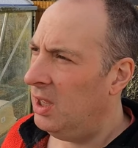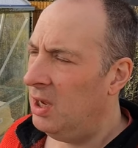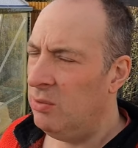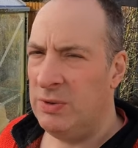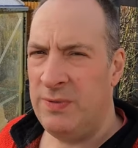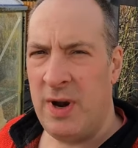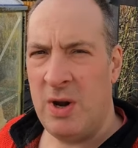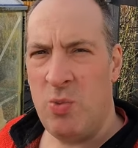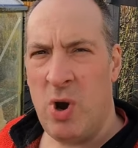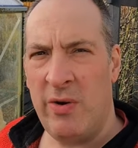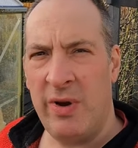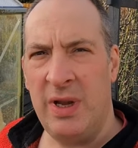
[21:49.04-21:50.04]
I was very
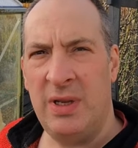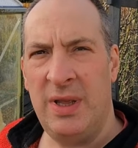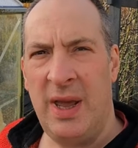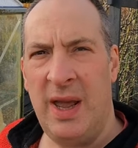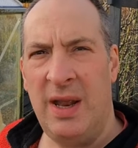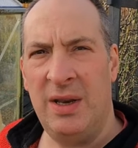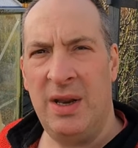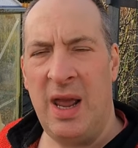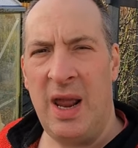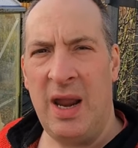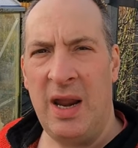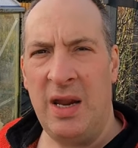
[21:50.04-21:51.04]
worried that
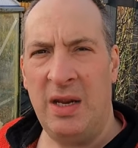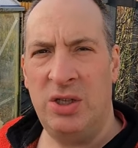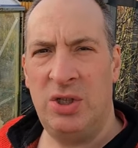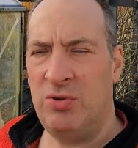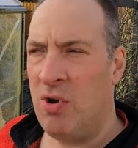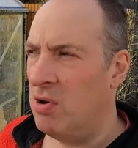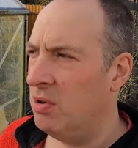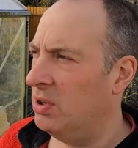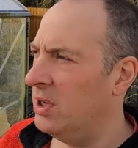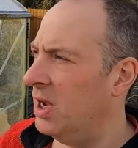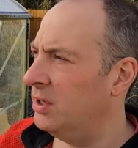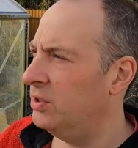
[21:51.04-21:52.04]
a strong
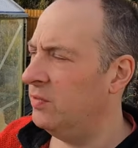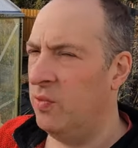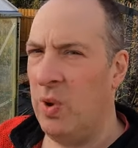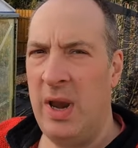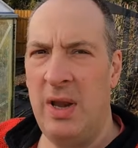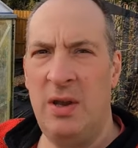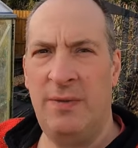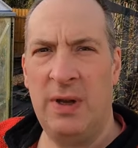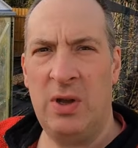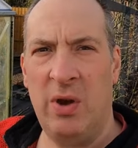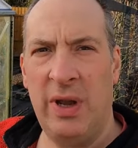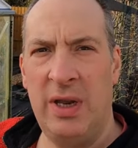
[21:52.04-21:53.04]
gust of wind, if it
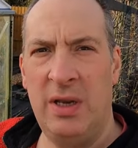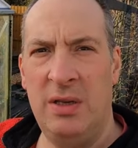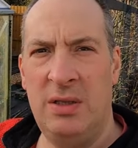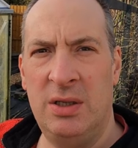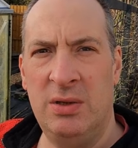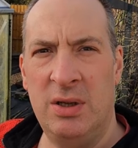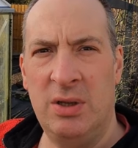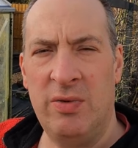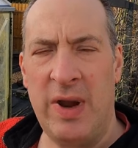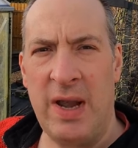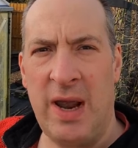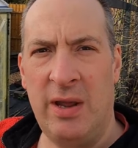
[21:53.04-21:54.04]
got into the
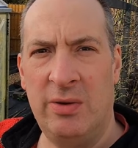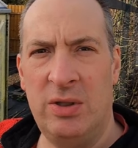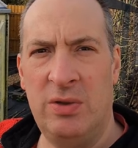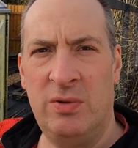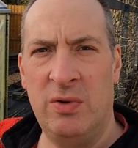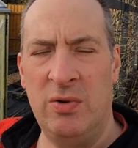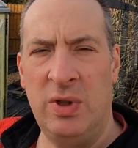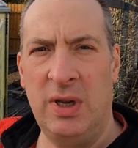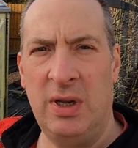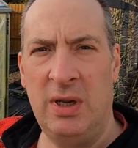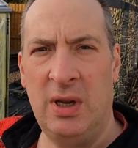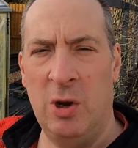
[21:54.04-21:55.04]
greenhouse through
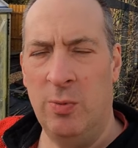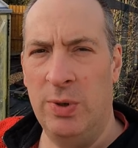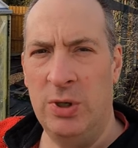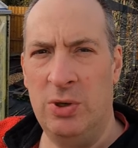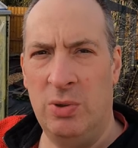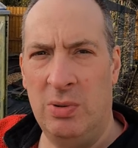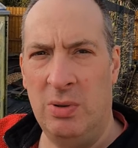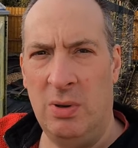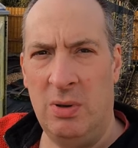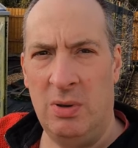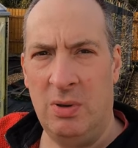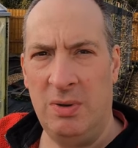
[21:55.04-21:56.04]
the open door
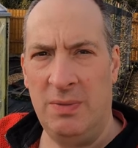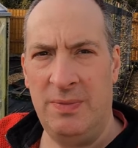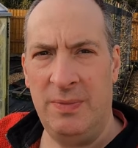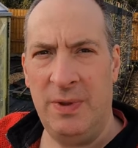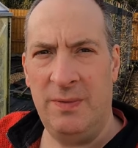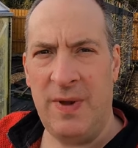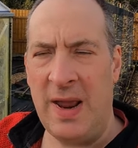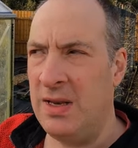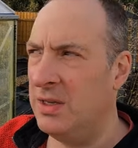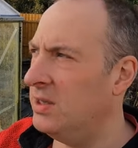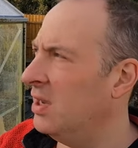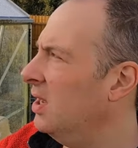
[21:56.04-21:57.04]
or the
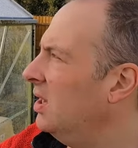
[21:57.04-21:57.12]
vents,